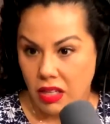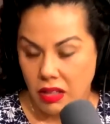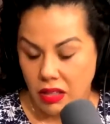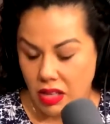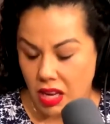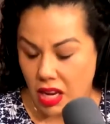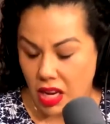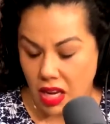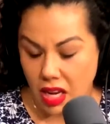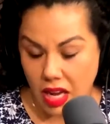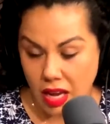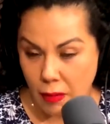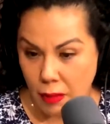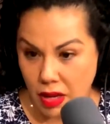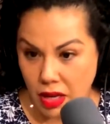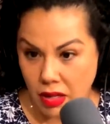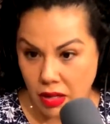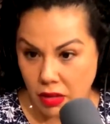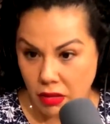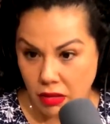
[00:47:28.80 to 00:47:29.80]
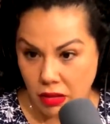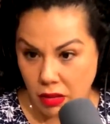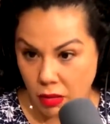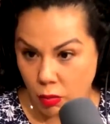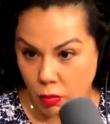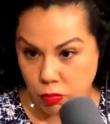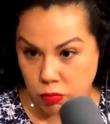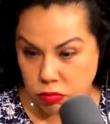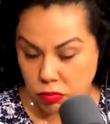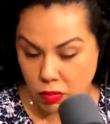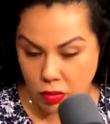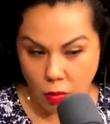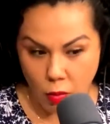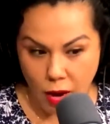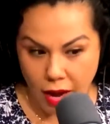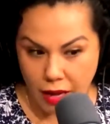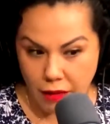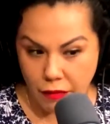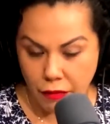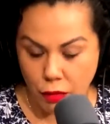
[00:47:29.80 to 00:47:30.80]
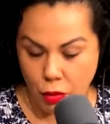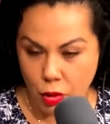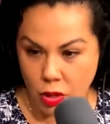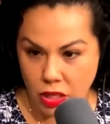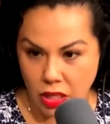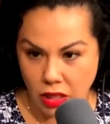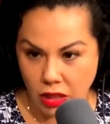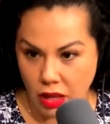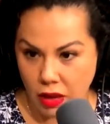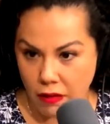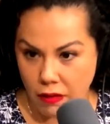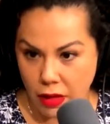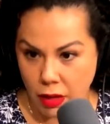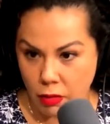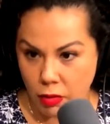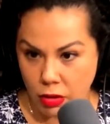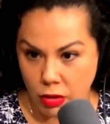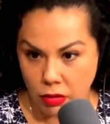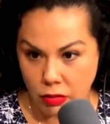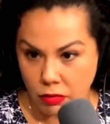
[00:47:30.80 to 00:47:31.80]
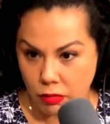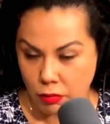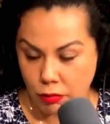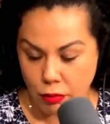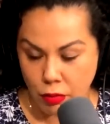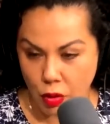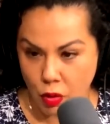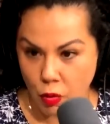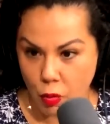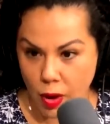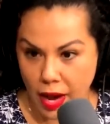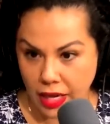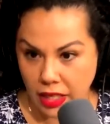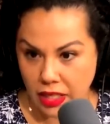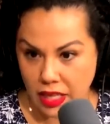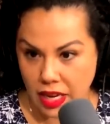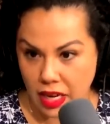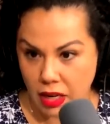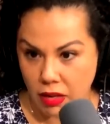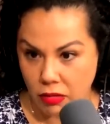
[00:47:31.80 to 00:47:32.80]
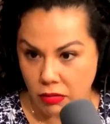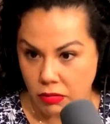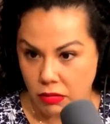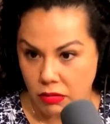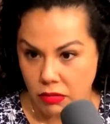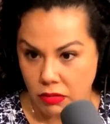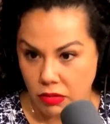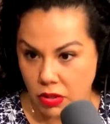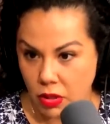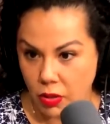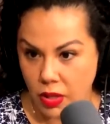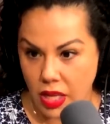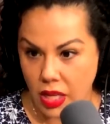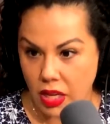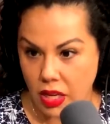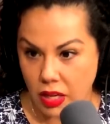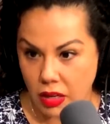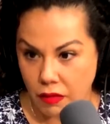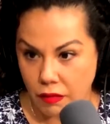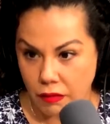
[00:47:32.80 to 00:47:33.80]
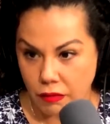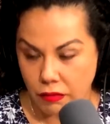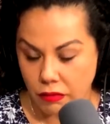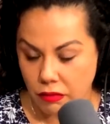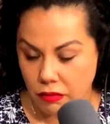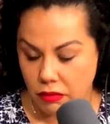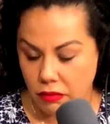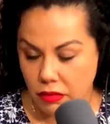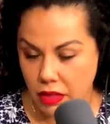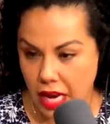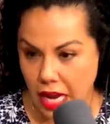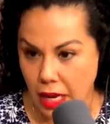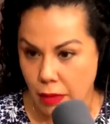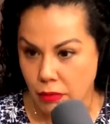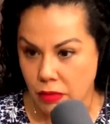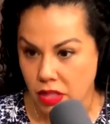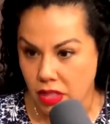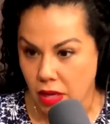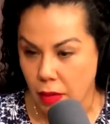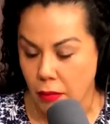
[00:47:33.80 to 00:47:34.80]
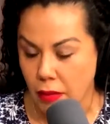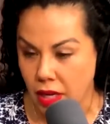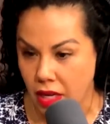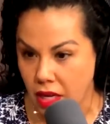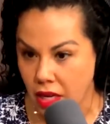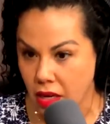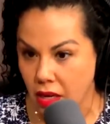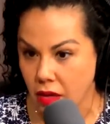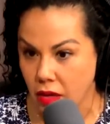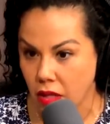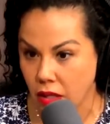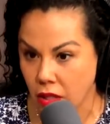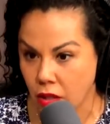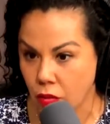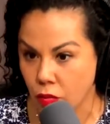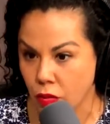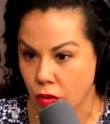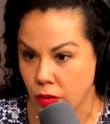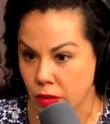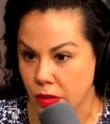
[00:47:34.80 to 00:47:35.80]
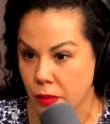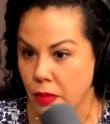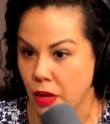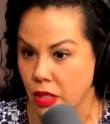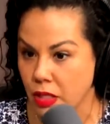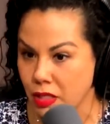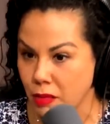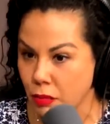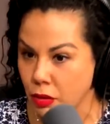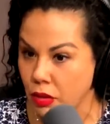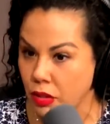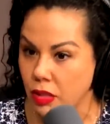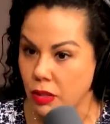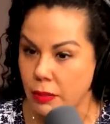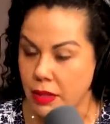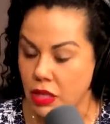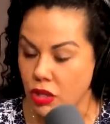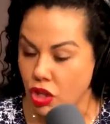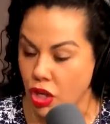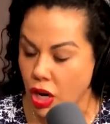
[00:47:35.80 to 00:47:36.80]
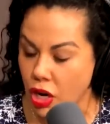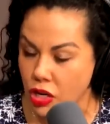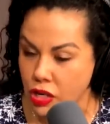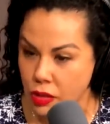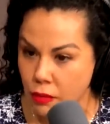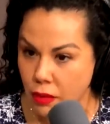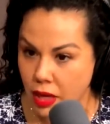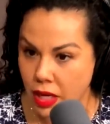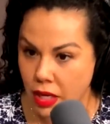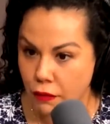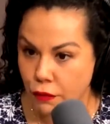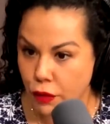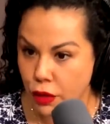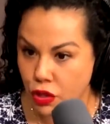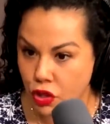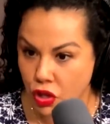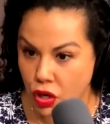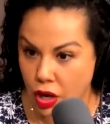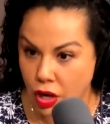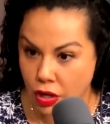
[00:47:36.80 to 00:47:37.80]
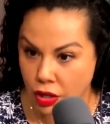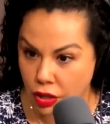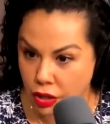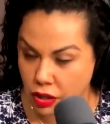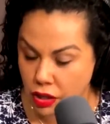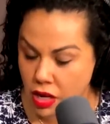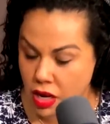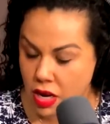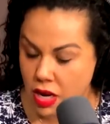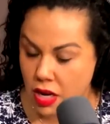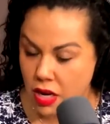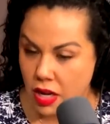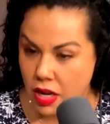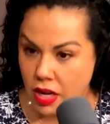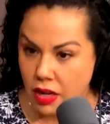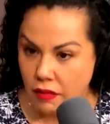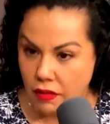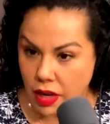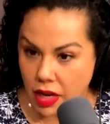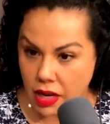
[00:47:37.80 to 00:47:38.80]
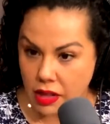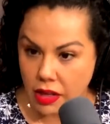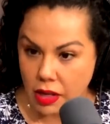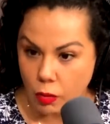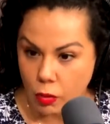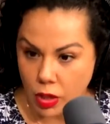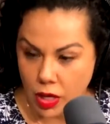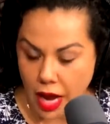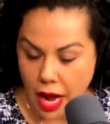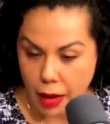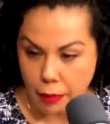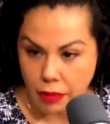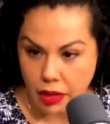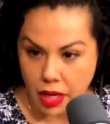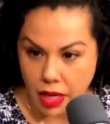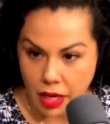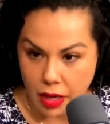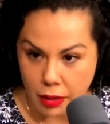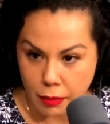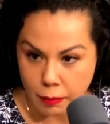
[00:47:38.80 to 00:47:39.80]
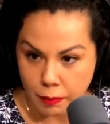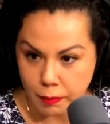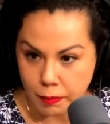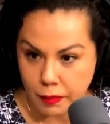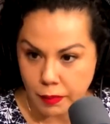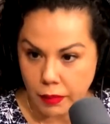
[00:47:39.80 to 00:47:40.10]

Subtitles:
Him and the wife, Courtney Love, they were both whacked out. So he could have named somebody a little more responsible to be in charge of the money for his daughter if anything were to happen to him.